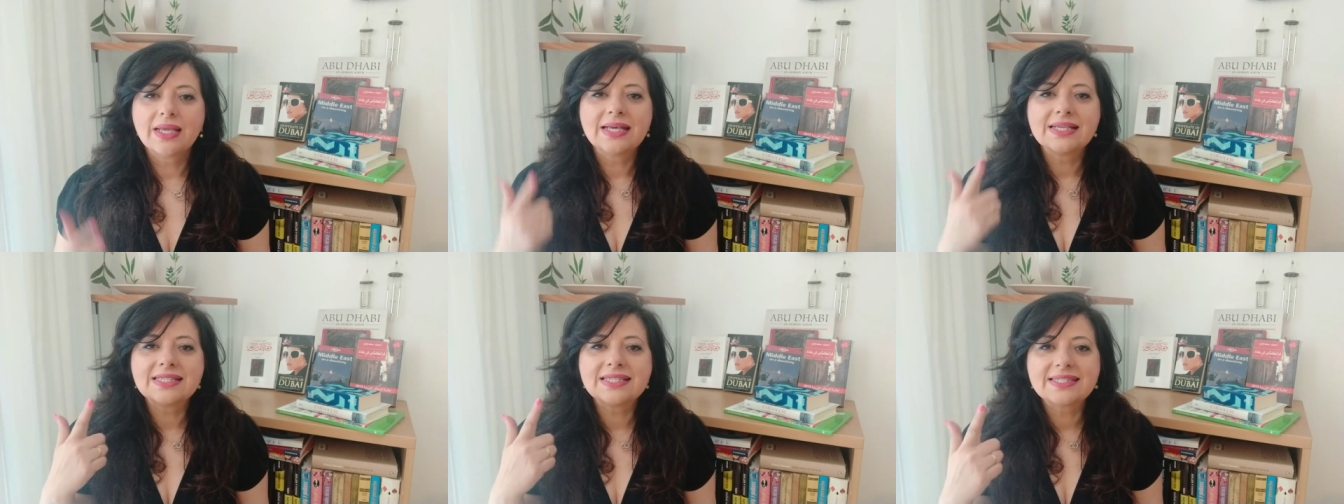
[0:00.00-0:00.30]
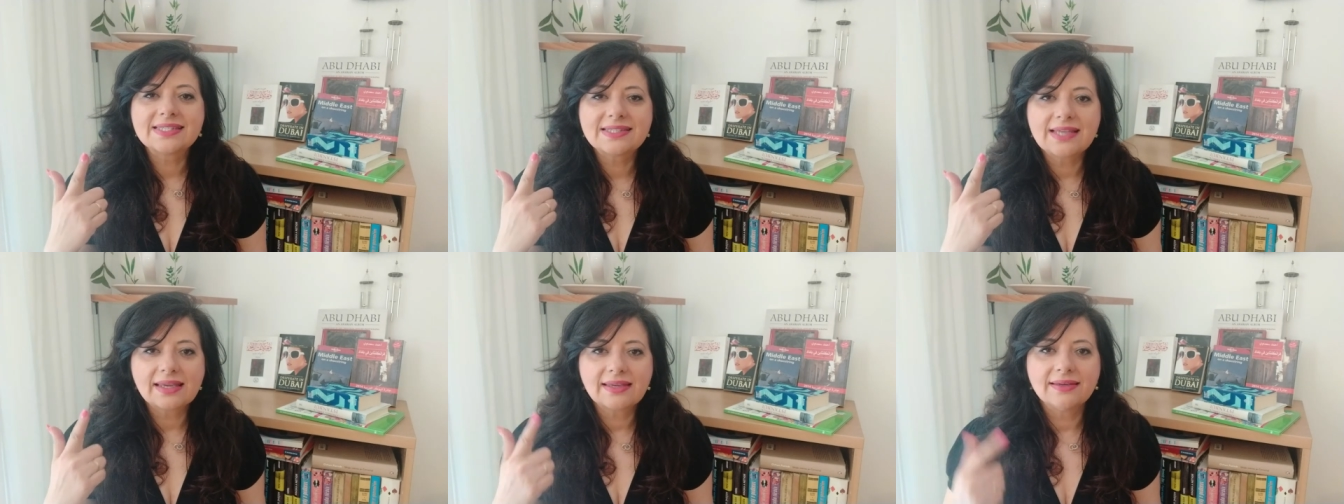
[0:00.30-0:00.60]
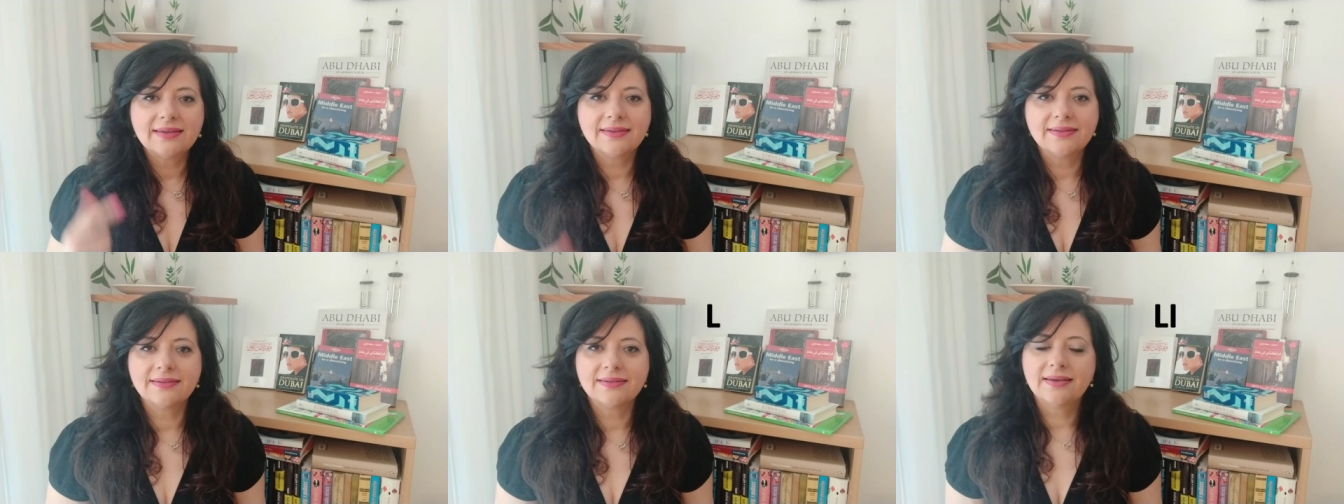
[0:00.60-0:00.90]

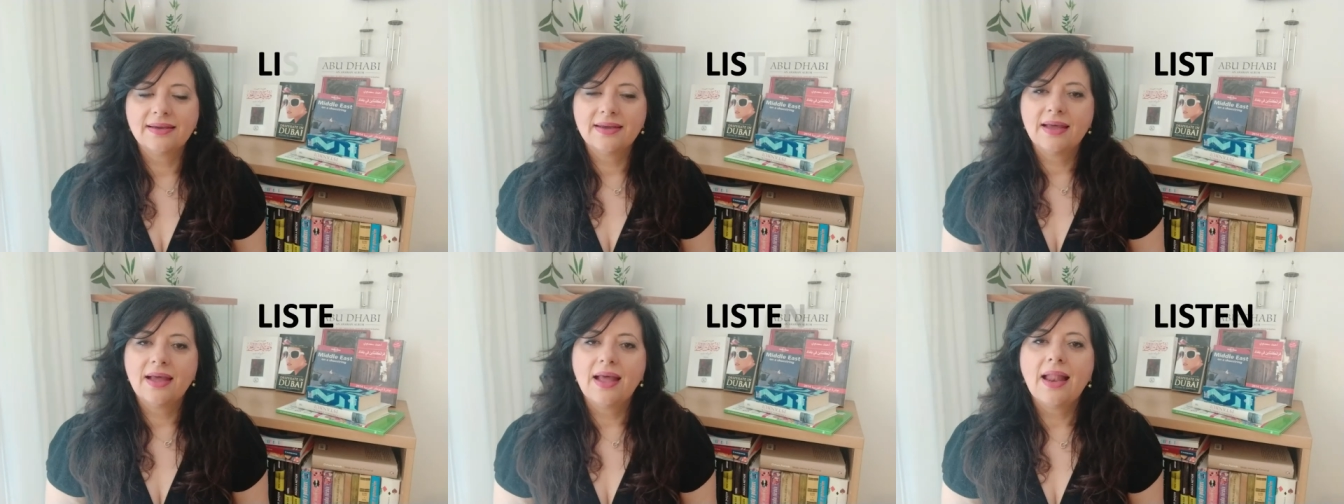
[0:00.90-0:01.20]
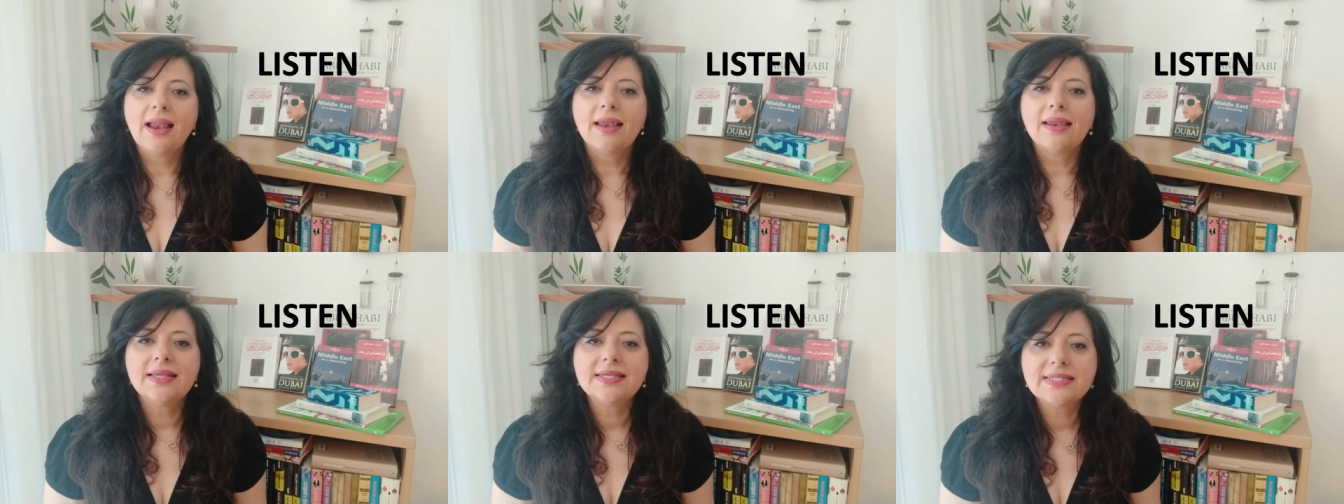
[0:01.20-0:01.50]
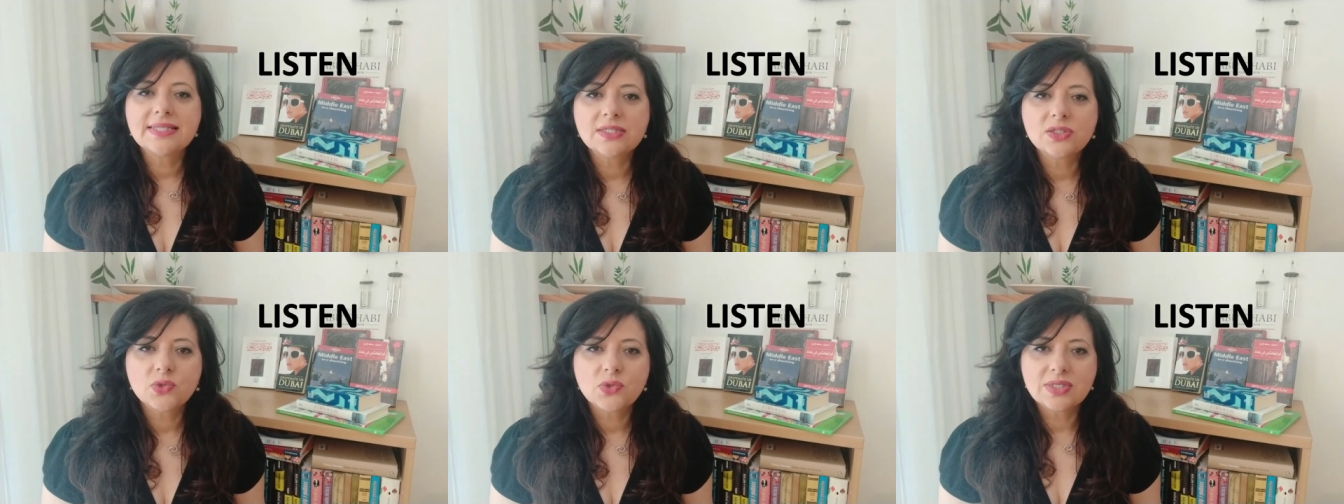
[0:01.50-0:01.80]
Second,
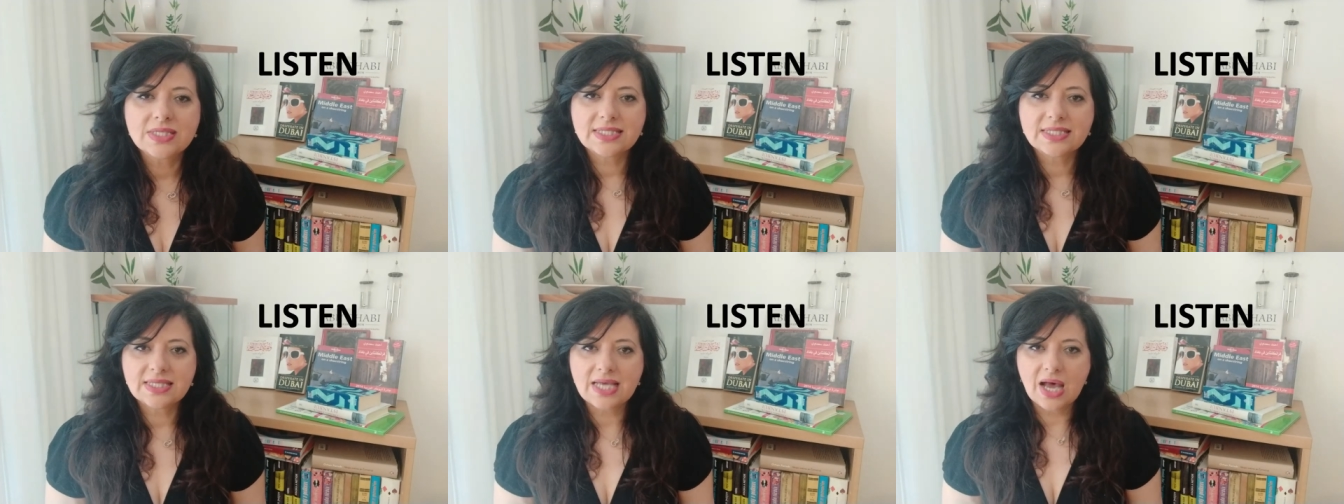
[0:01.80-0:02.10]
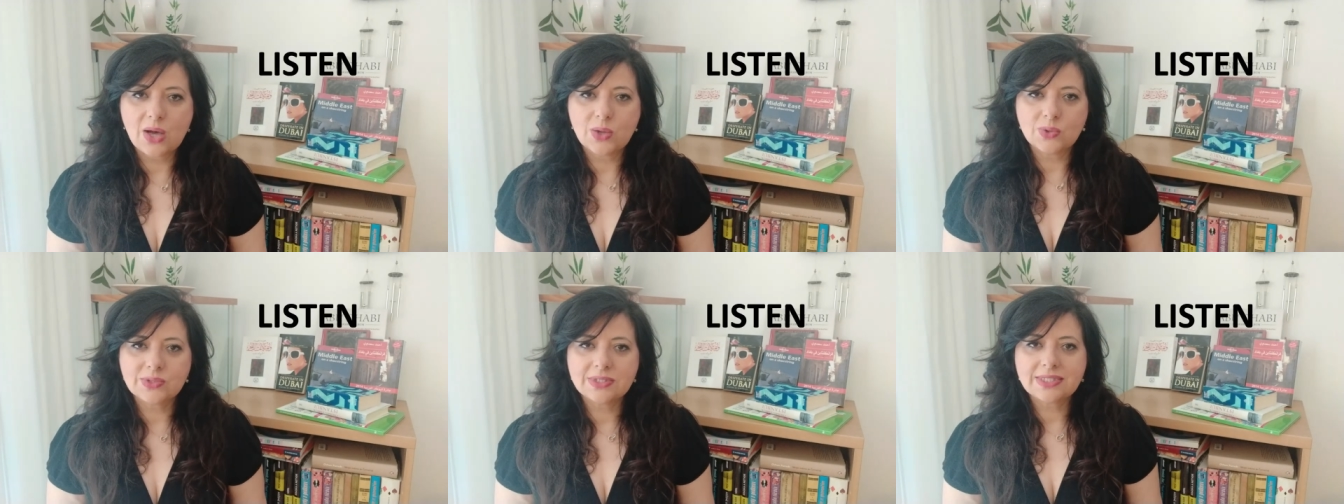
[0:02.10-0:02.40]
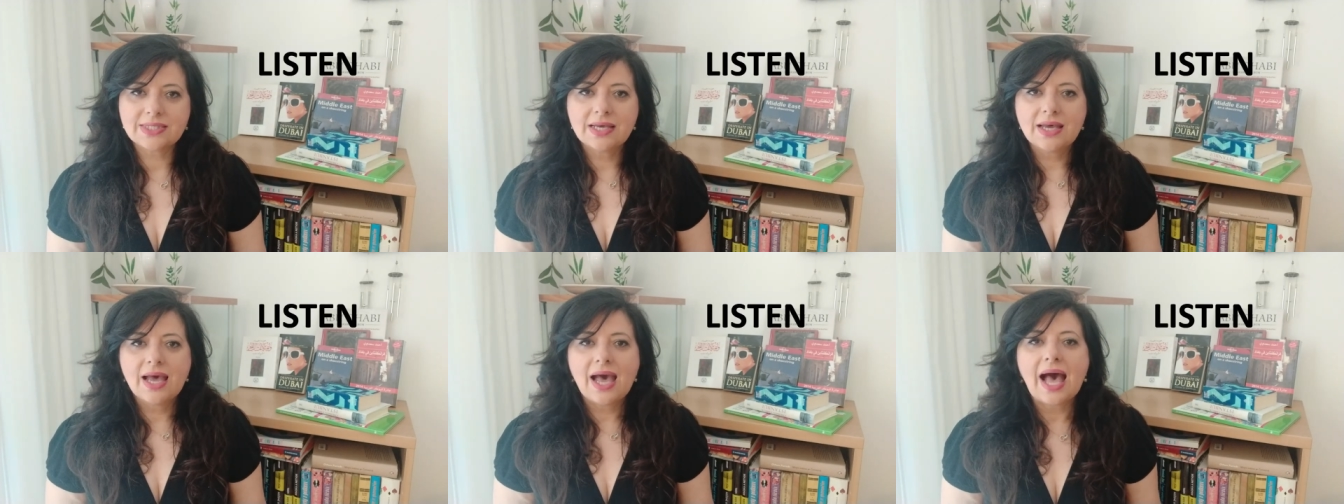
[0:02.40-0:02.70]
listen to the
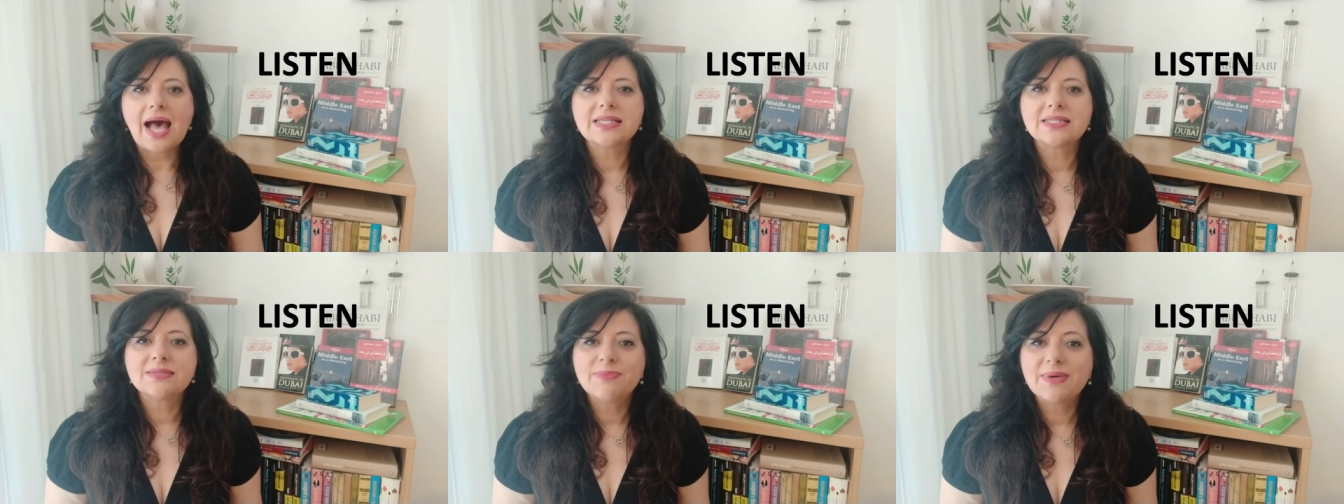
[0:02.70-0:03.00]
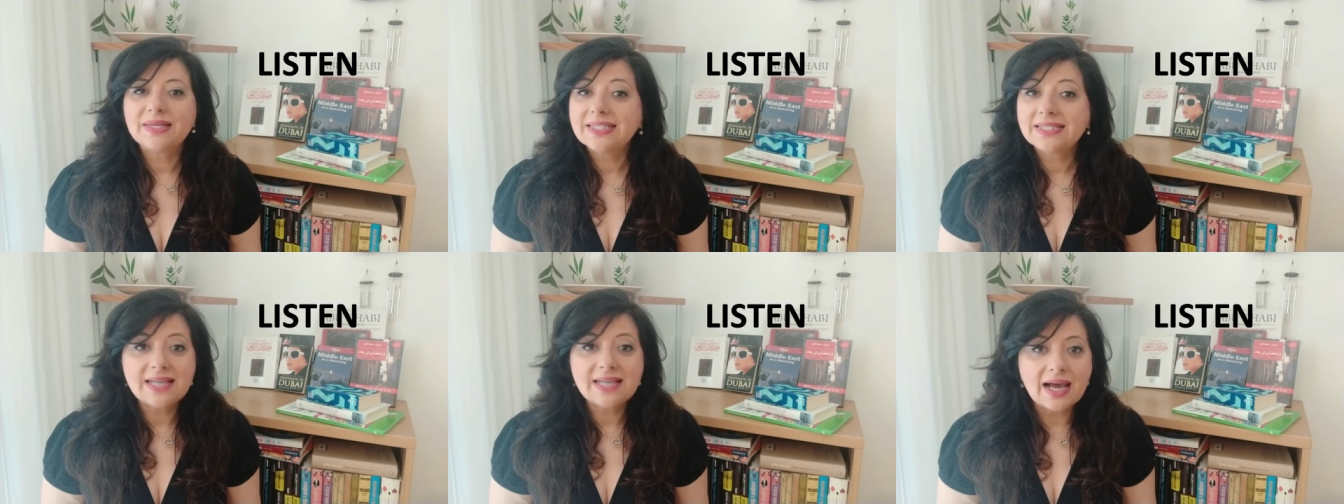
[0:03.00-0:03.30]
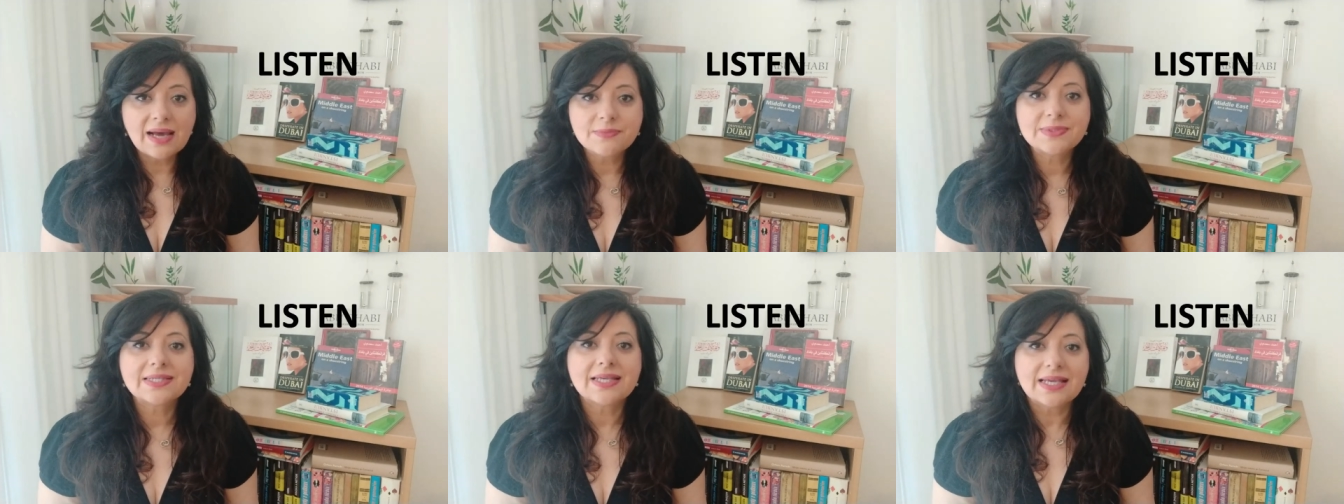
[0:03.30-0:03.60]
sounds as many
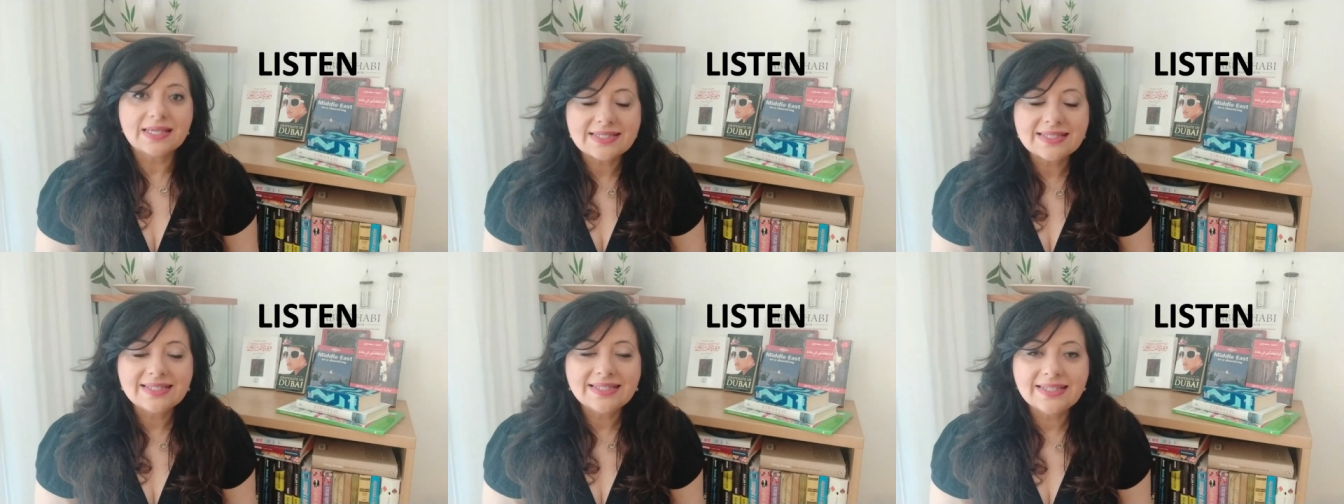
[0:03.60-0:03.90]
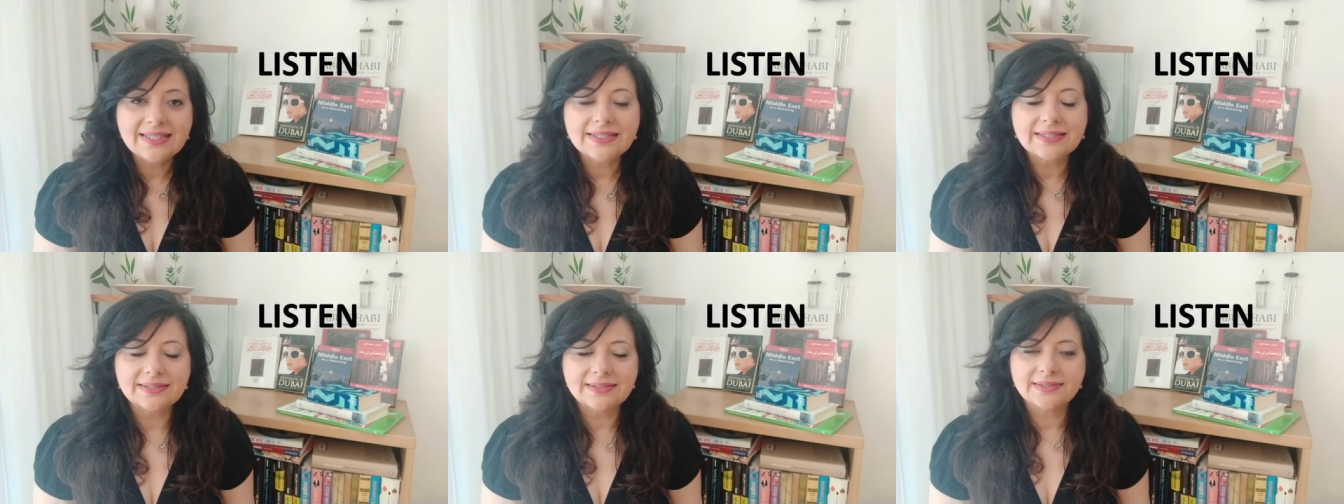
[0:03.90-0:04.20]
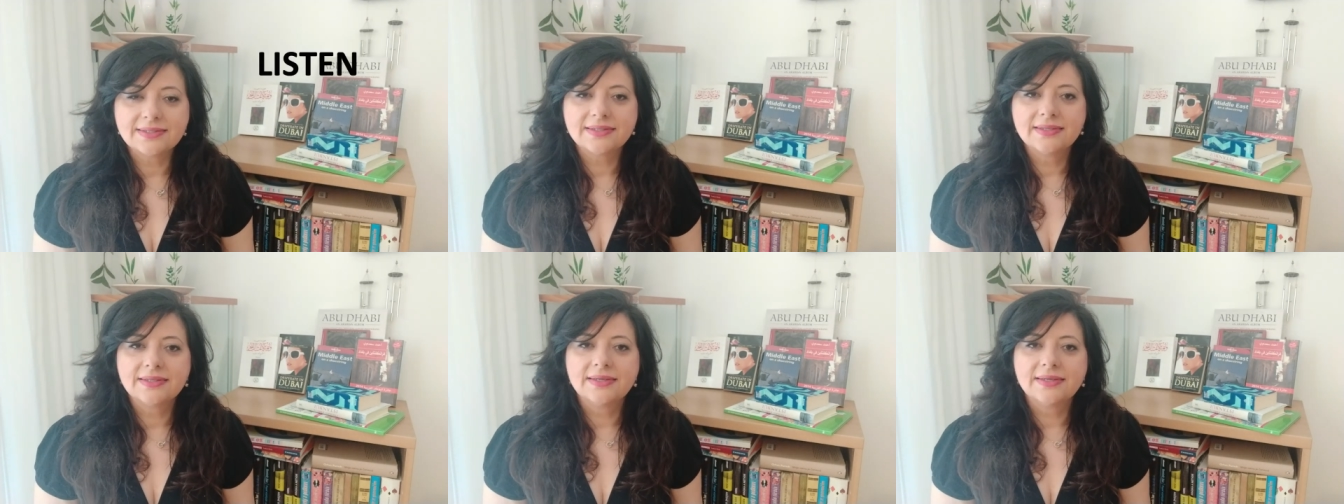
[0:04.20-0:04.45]
times as needed.